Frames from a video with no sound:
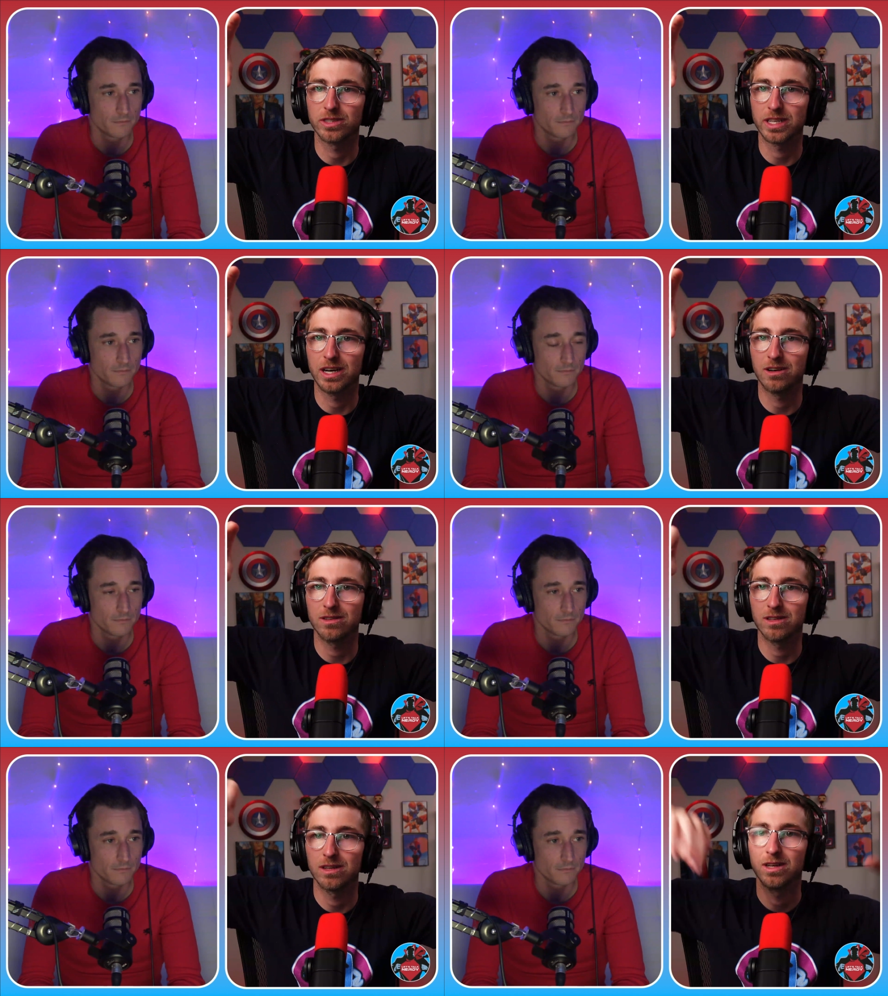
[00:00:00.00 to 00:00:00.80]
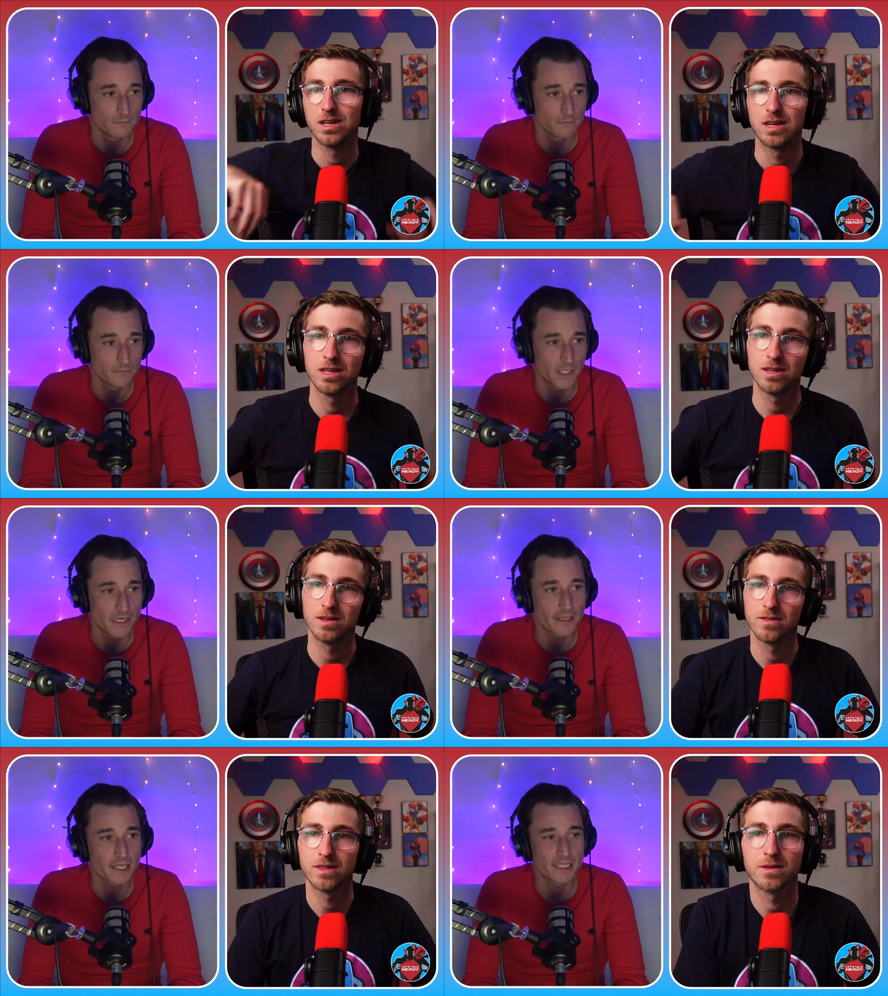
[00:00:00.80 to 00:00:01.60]
Speaker 1: down.
Speaker 2: Yeah,
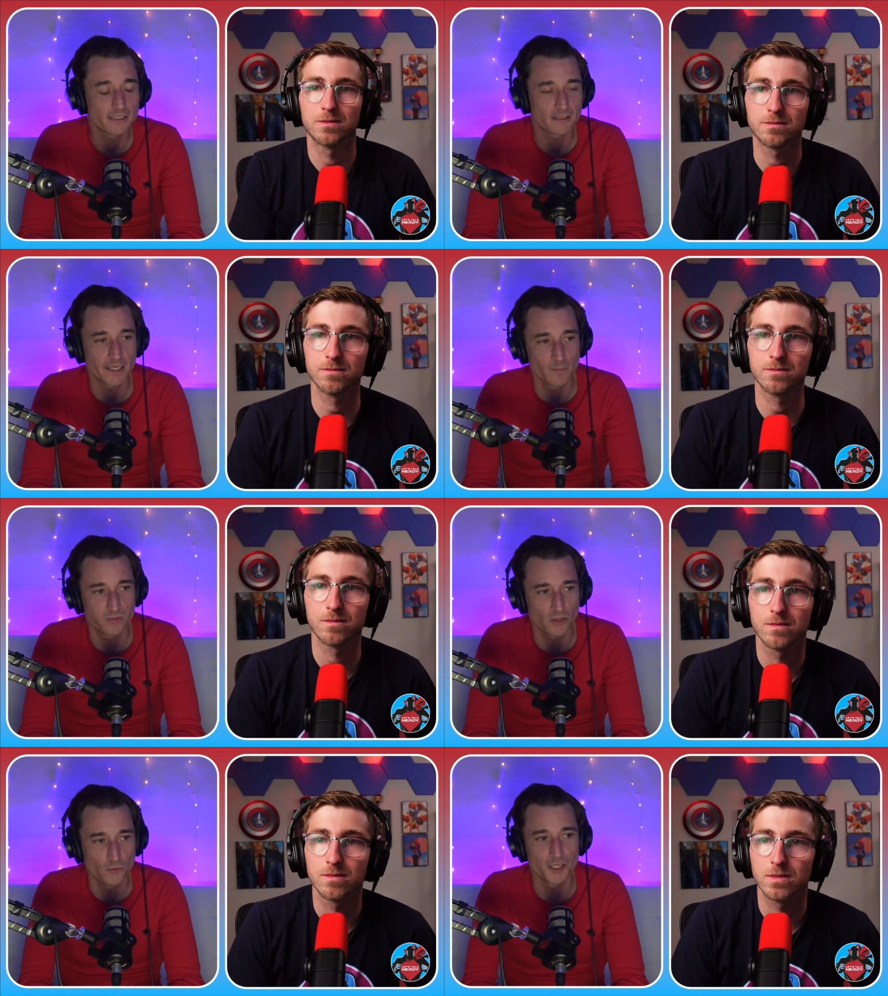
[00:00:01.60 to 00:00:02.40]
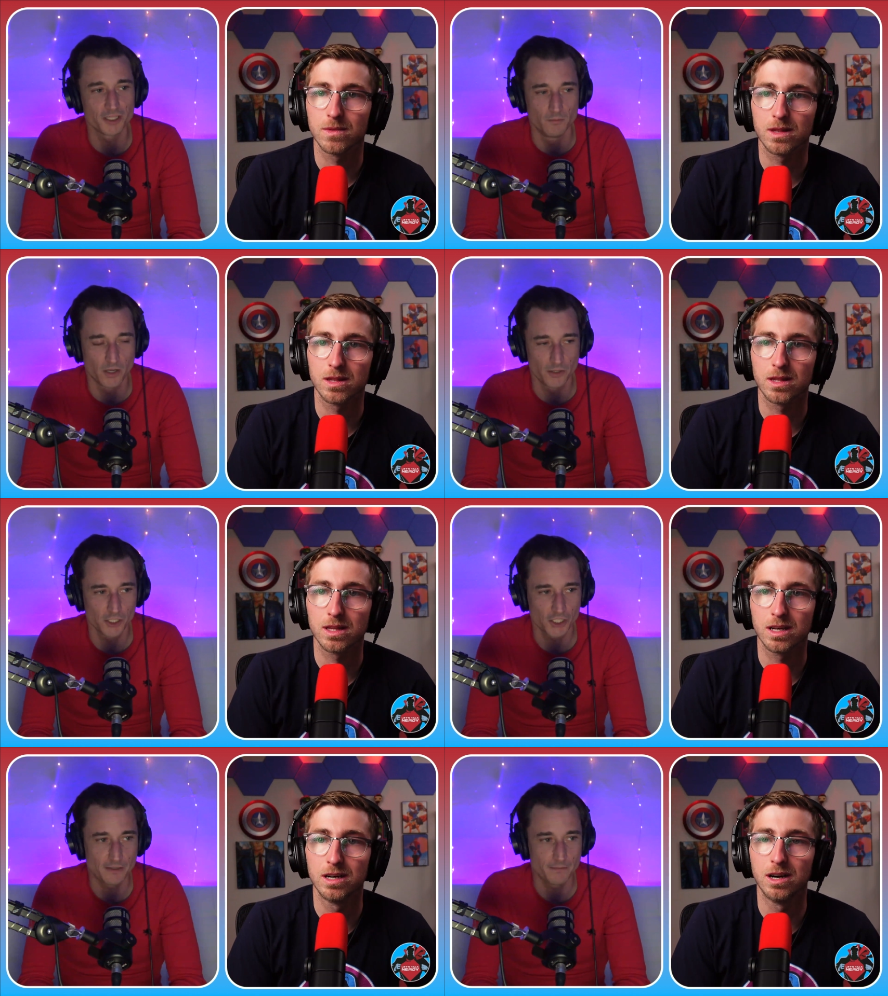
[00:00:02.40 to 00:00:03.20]
I think that's like imploding the
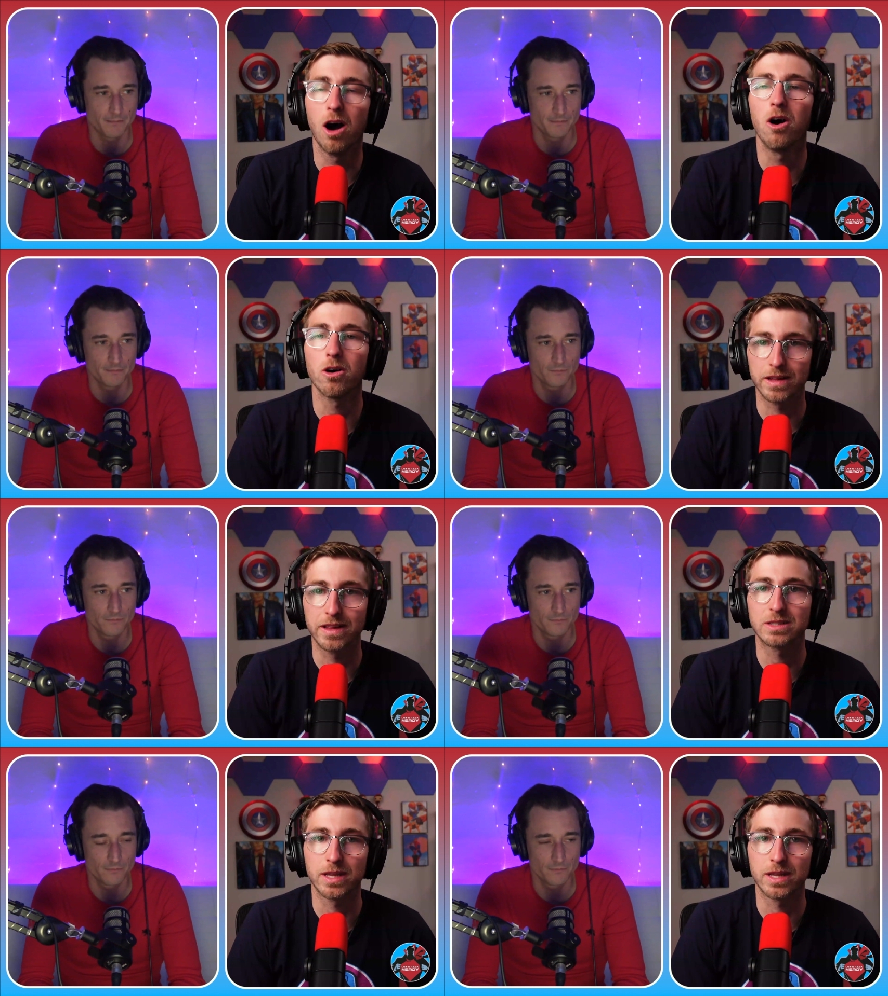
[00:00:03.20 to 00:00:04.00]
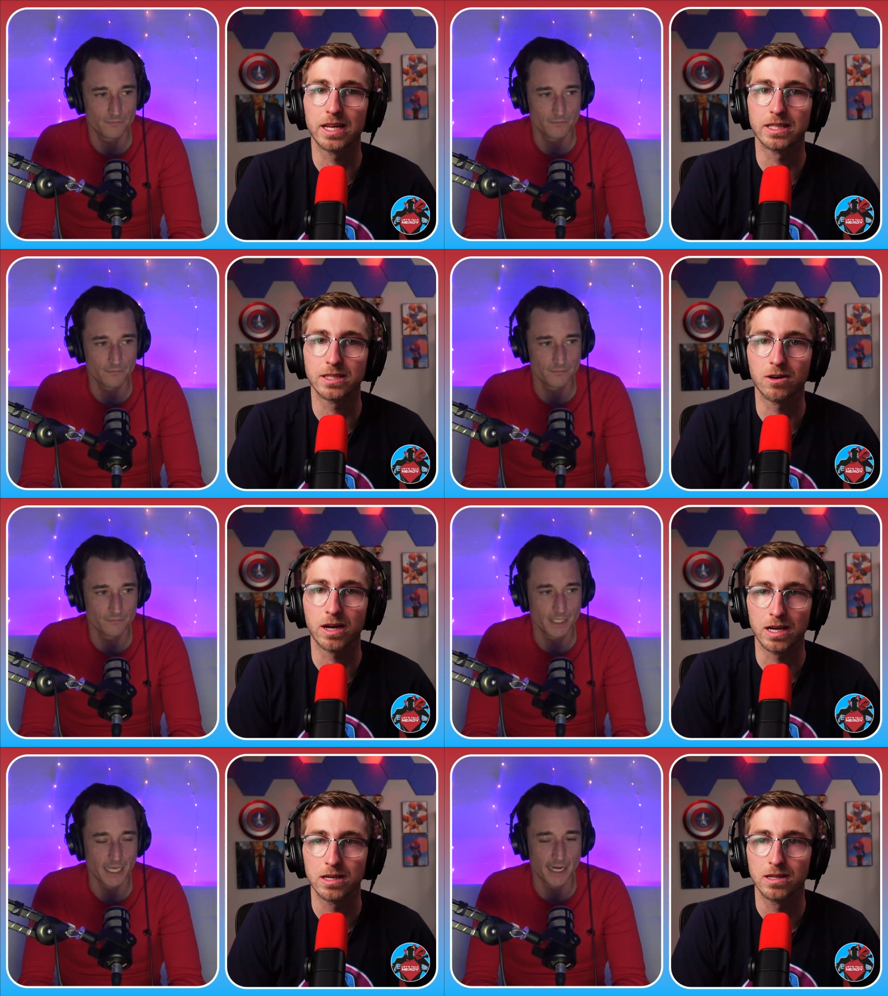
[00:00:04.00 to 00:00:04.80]
mothership. Oh, okay, that's what that is.
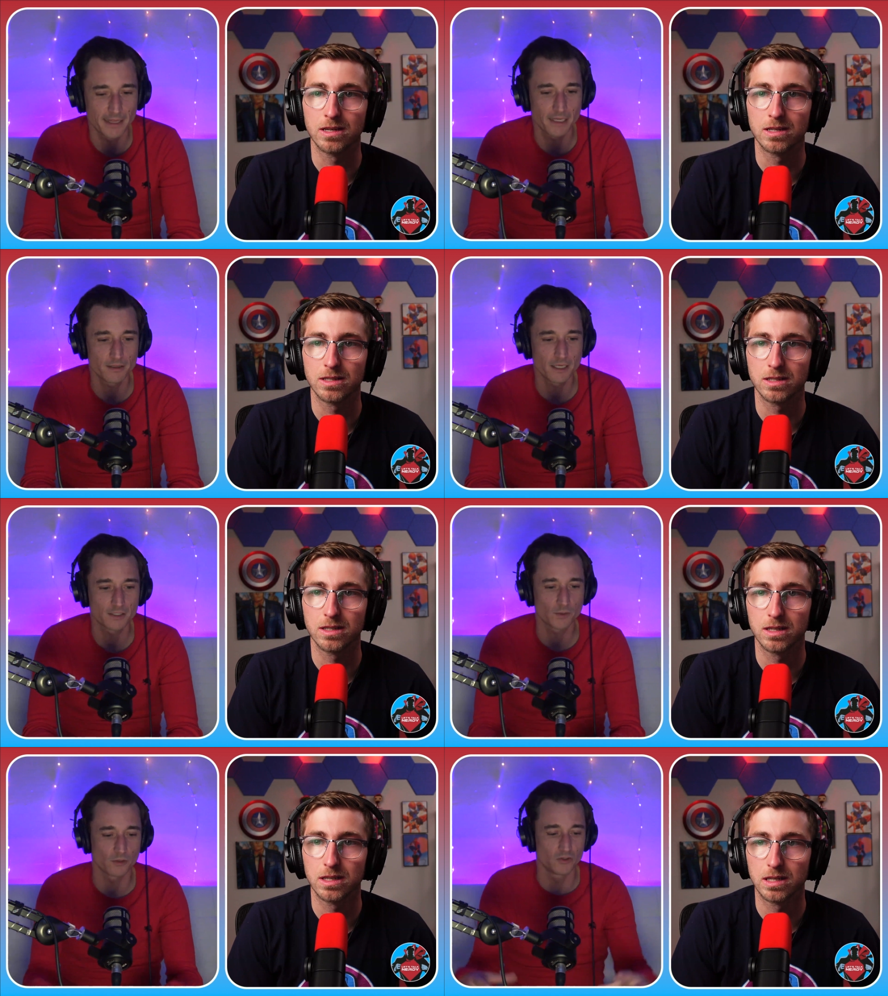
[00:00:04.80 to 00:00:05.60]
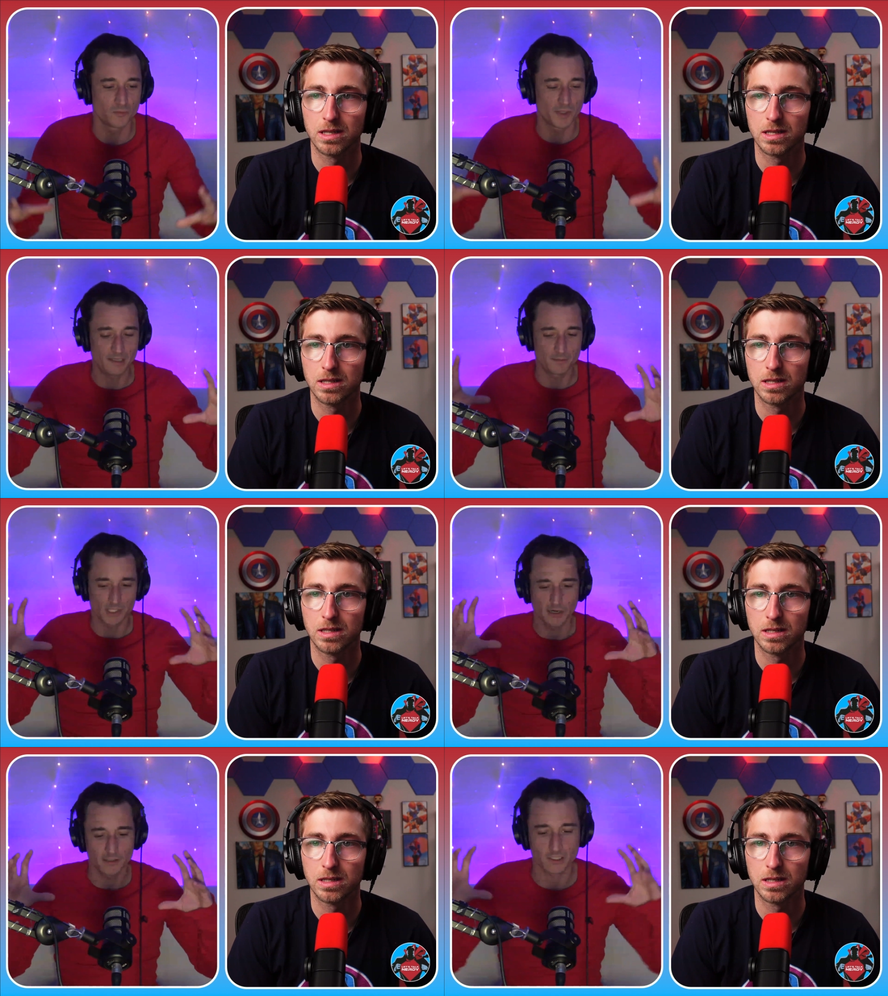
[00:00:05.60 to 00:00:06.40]
Okay. Yeah, I think that that's what those beams
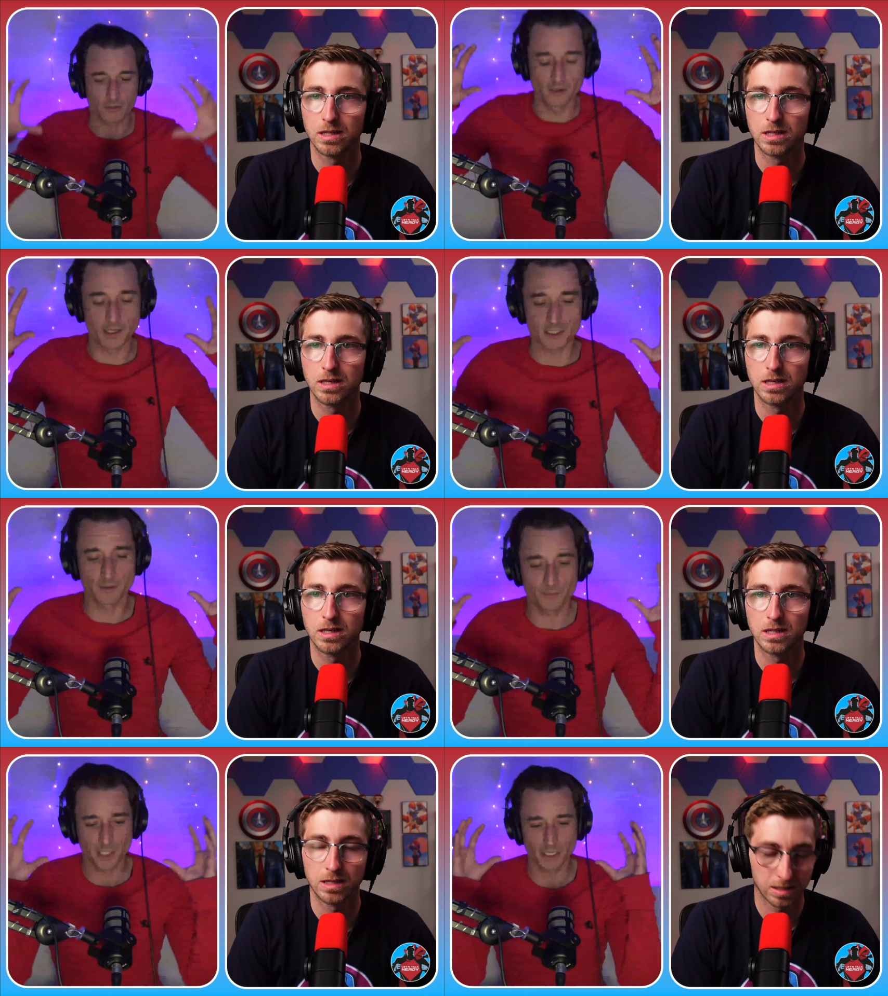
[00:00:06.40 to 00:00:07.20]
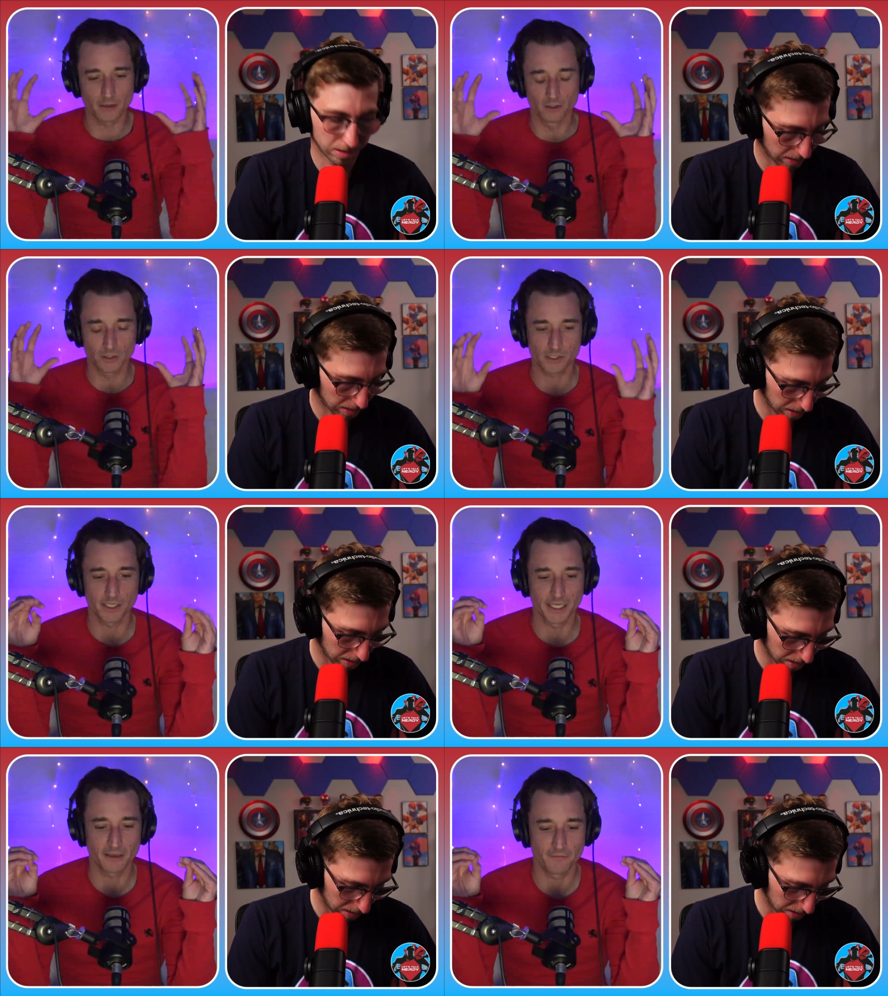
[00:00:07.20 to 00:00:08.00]
are. So to me, it looks like if